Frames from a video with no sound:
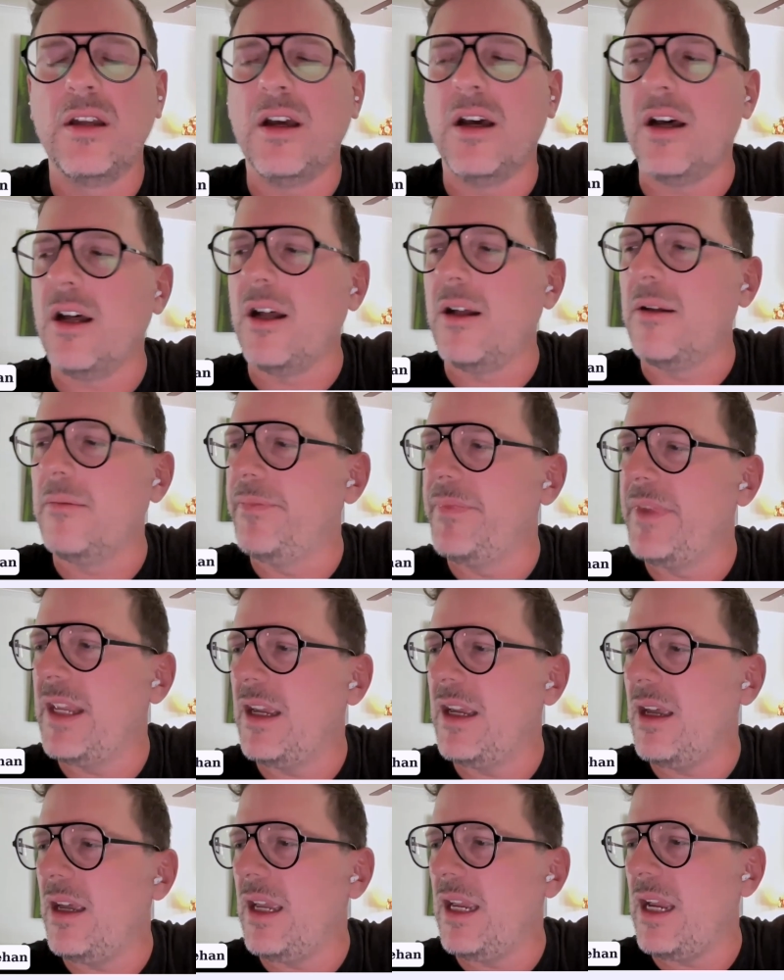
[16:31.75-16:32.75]

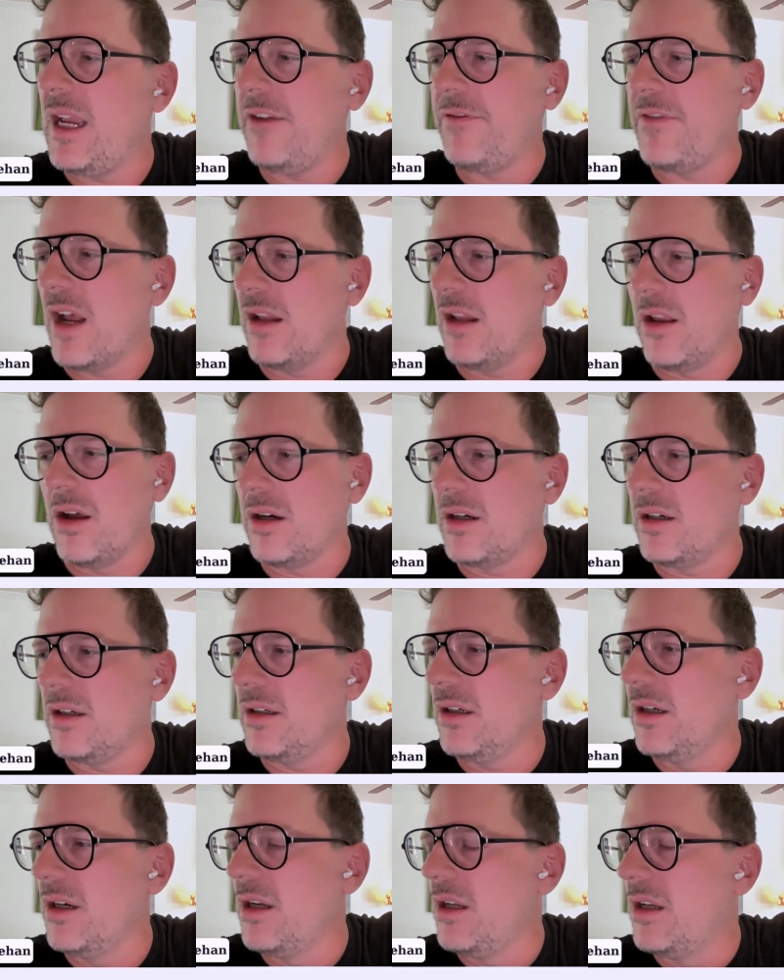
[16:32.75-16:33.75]
if not
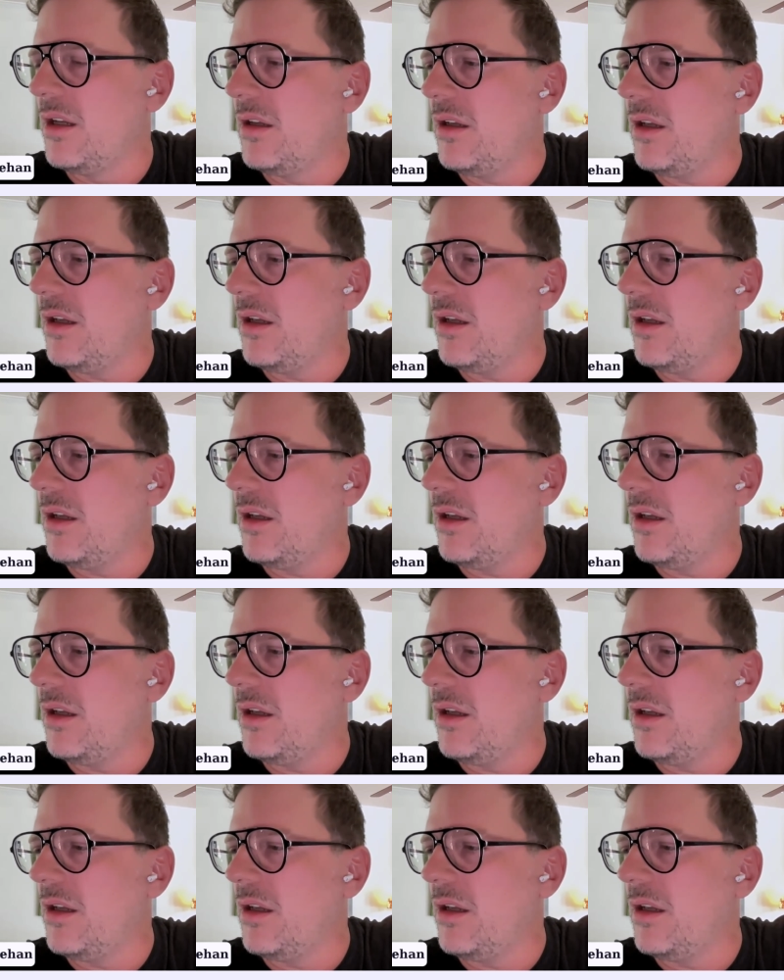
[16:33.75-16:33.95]
longer.